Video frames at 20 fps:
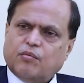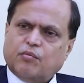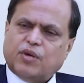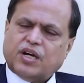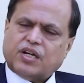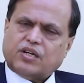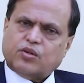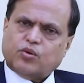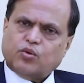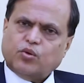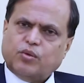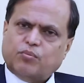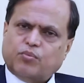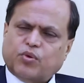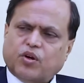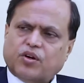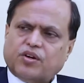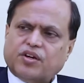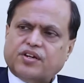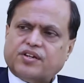but two
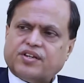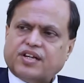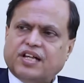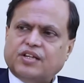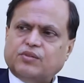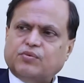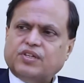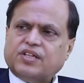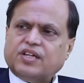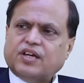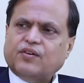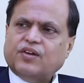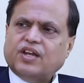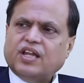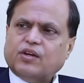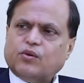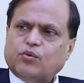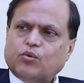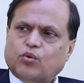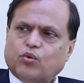important trials which I would
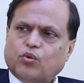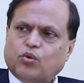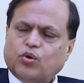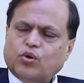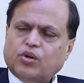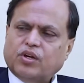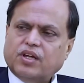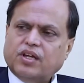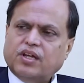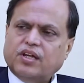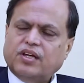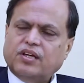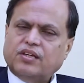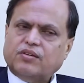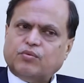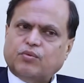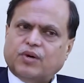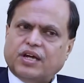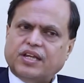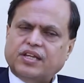like to quote
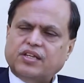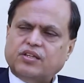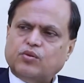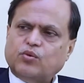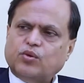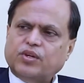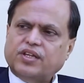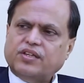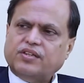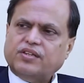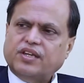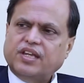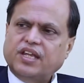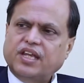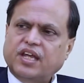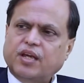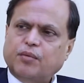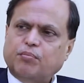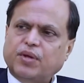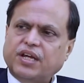is one is known as
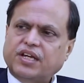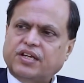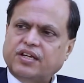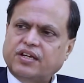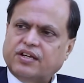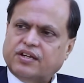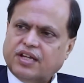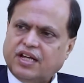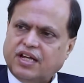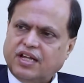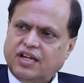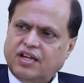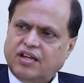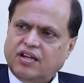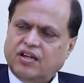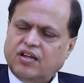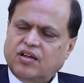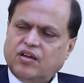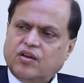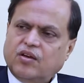D A P T trial,
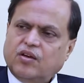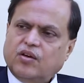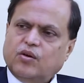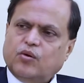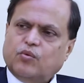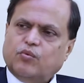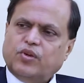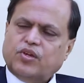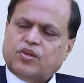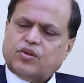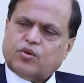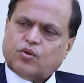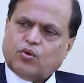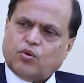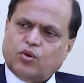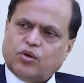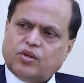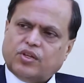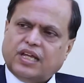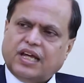which
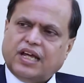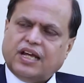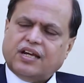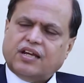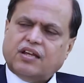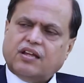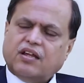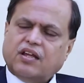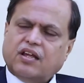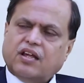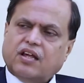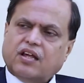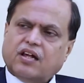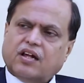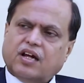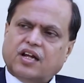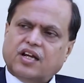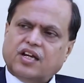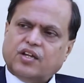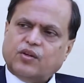showed that
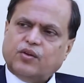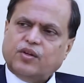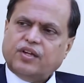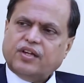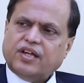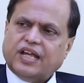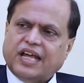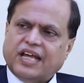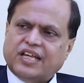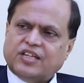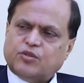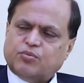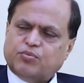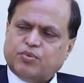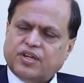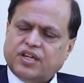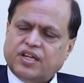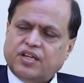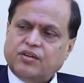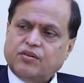continuing
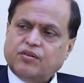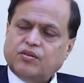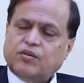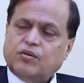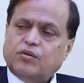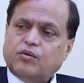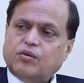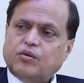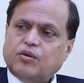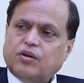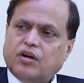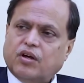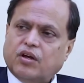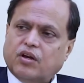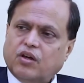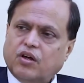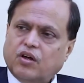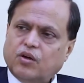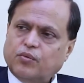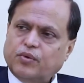aspirin
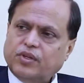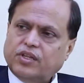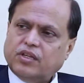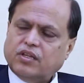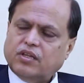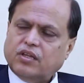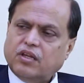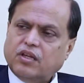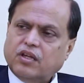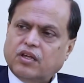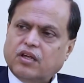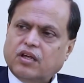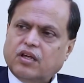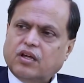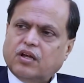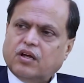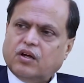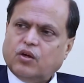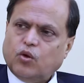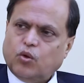along with
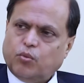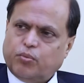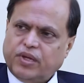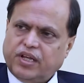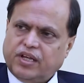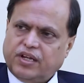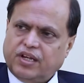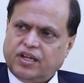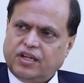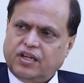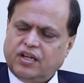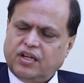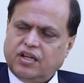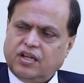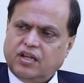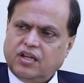clopidogrel,